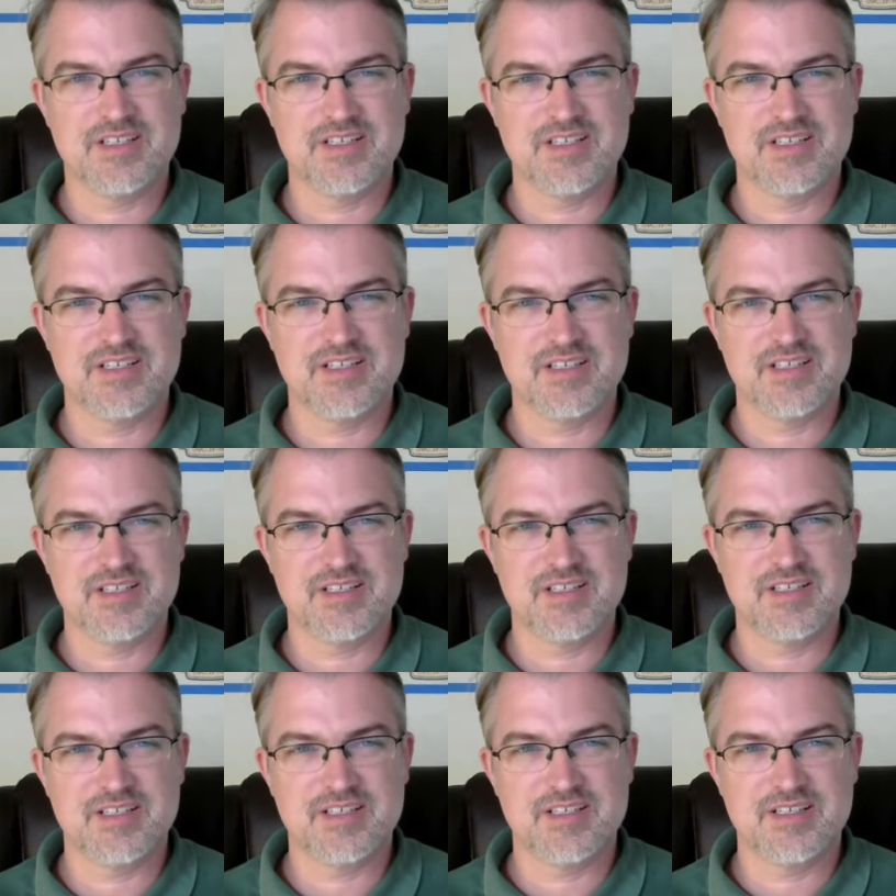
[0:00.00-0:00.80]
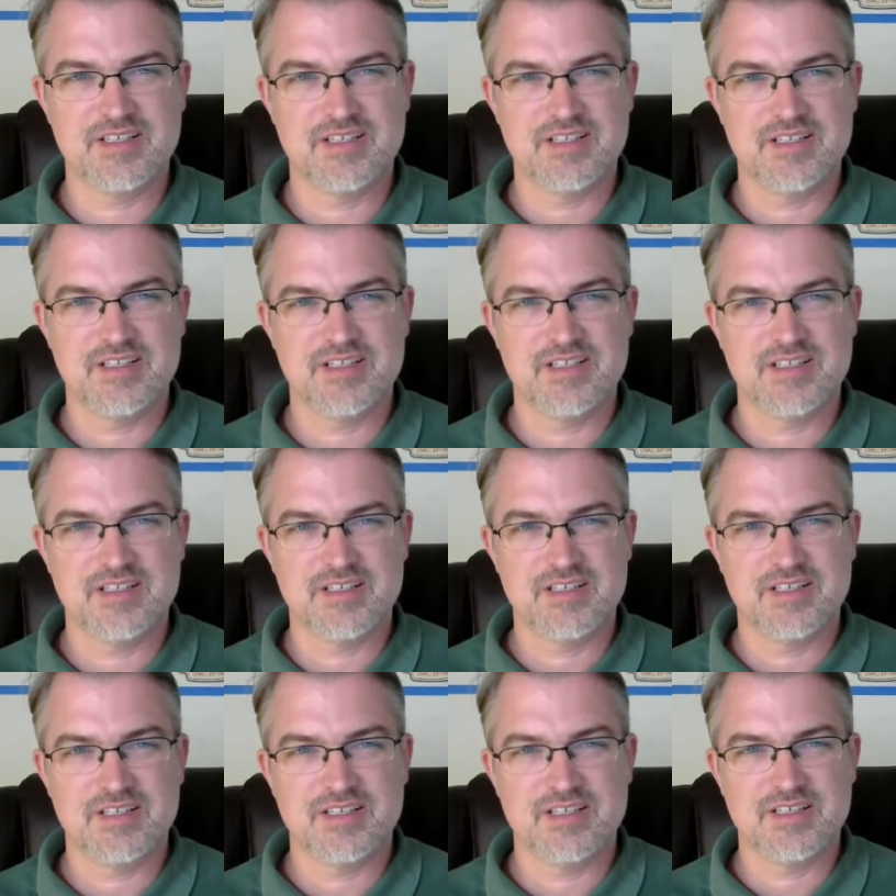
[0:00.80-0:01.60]

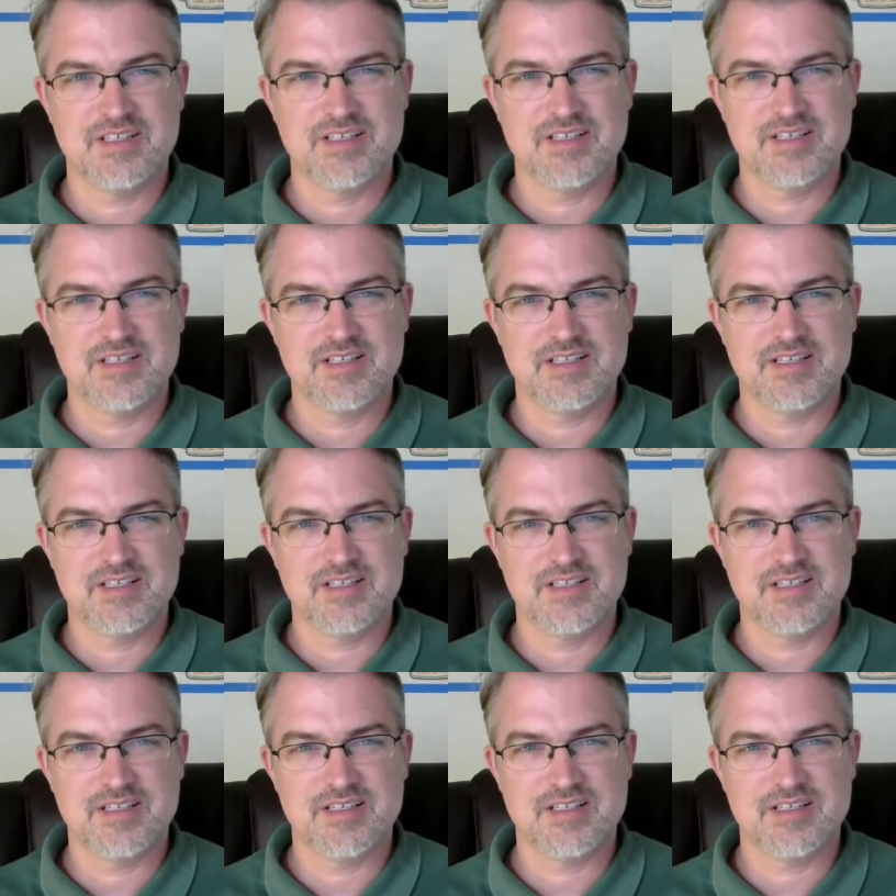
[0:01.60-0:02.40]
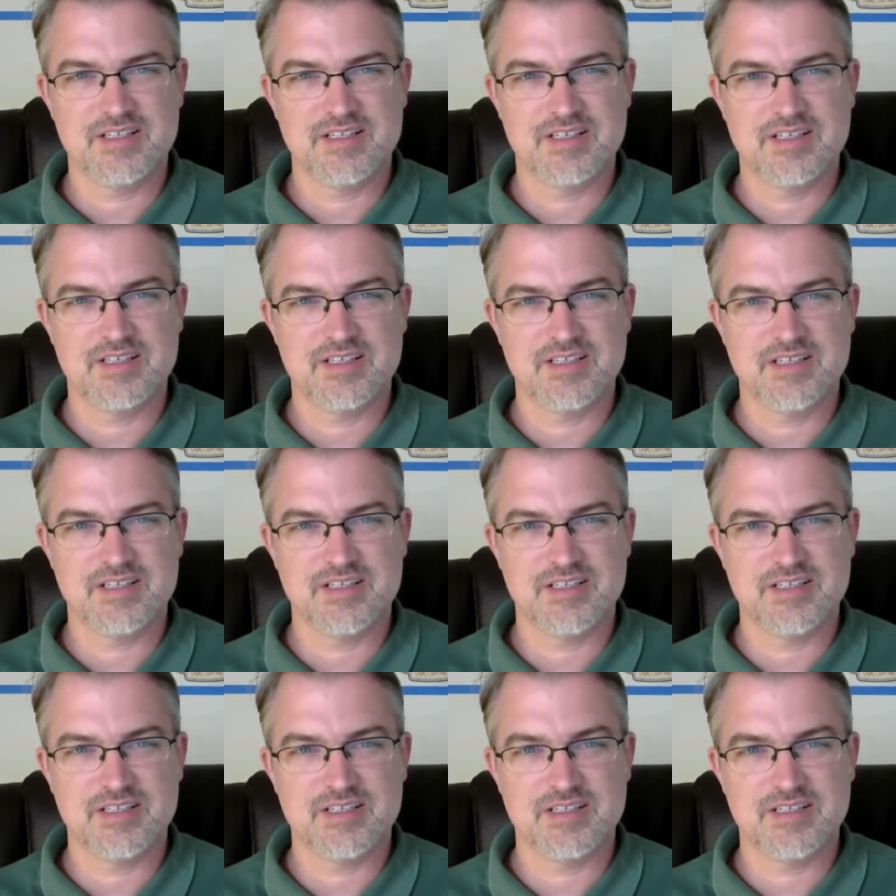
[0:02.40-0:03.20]

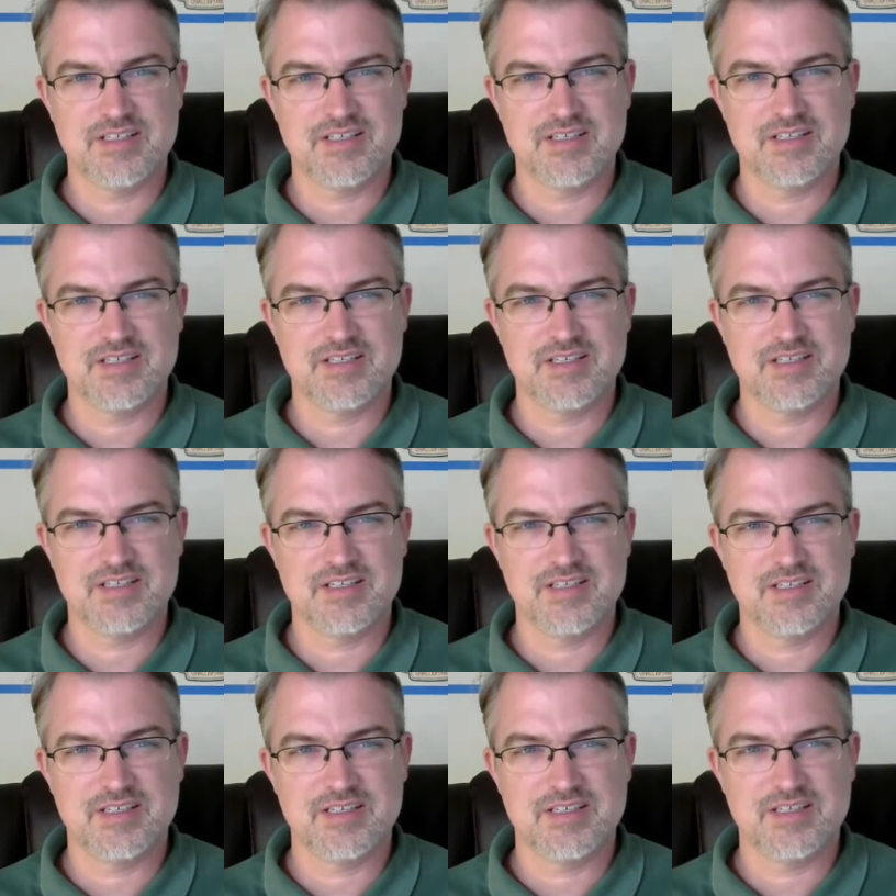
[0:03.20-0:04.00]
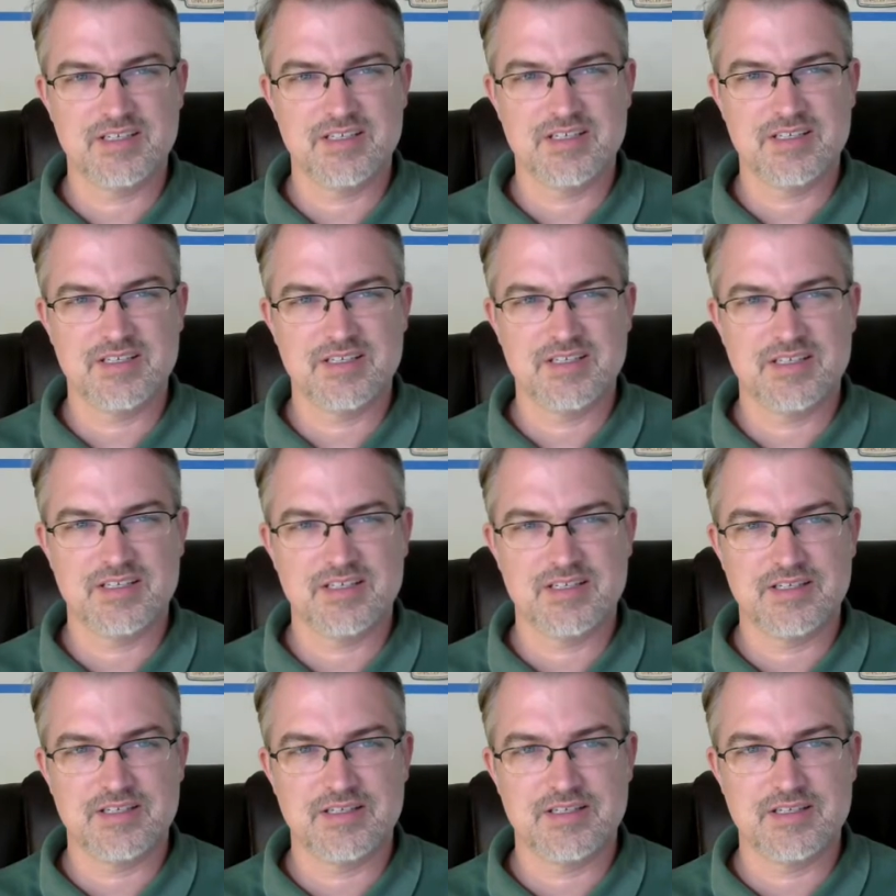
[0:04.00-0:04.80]

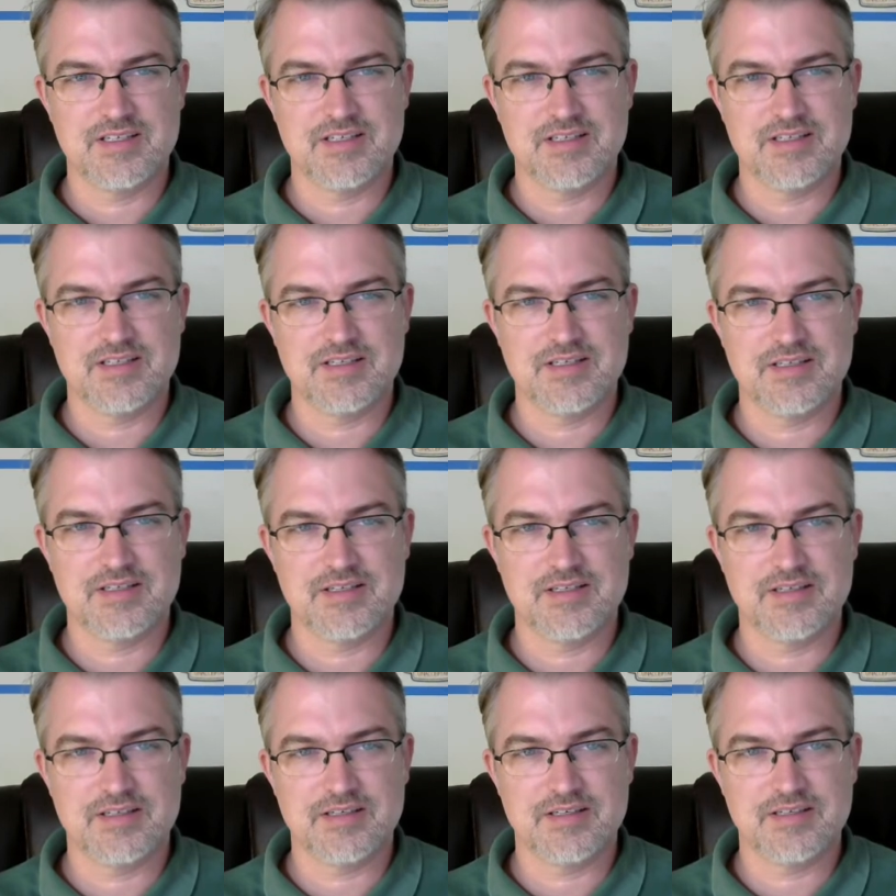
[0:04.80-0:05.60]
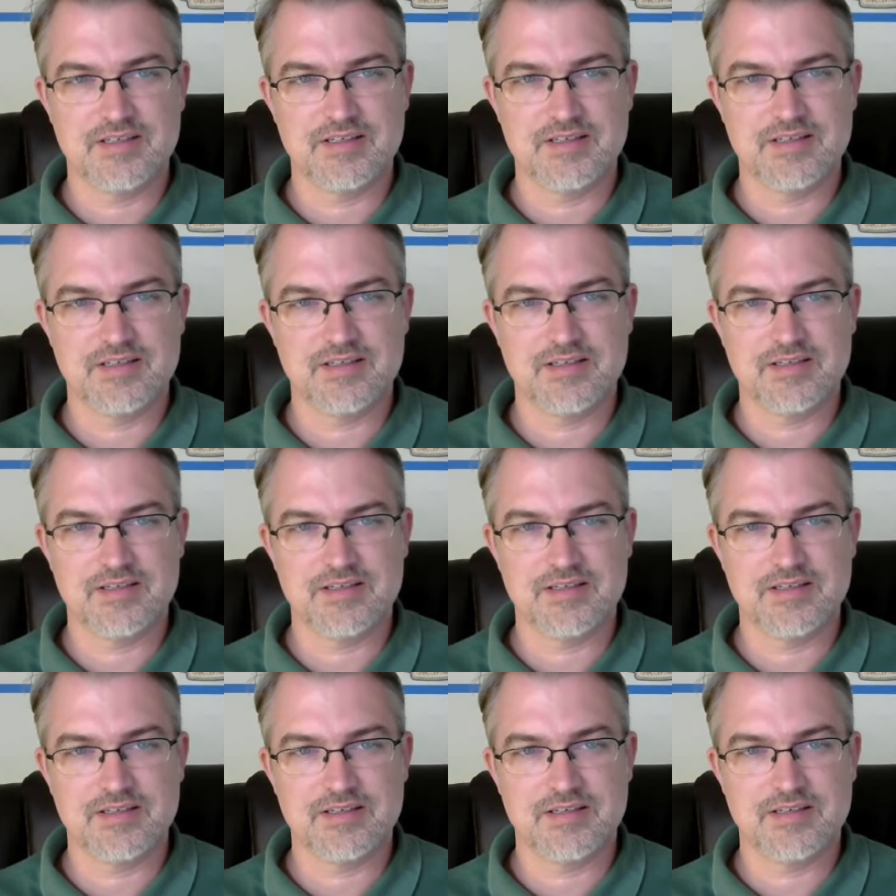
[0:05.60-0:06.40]

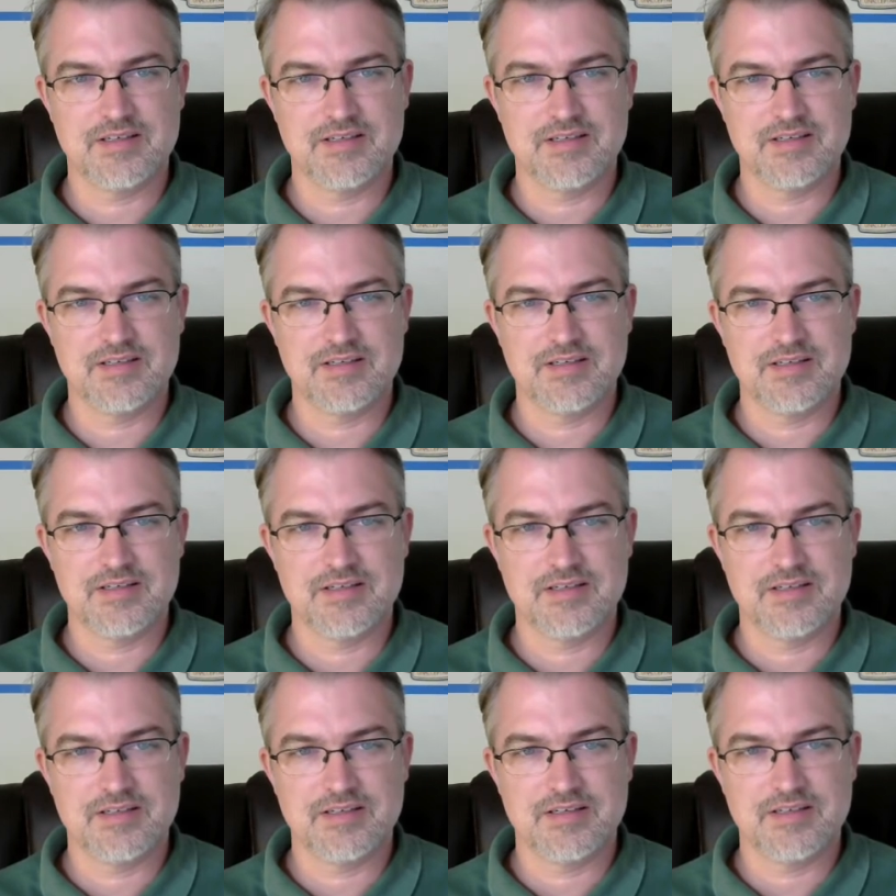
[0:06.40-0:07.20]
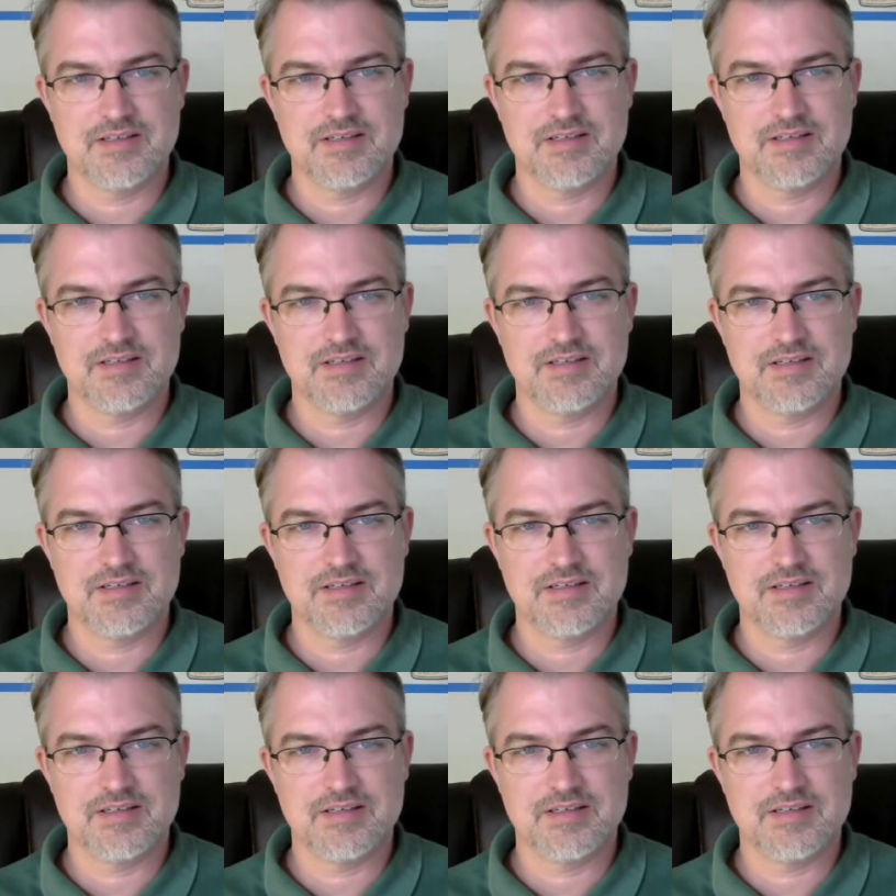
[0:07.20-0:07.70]
Nothing is said.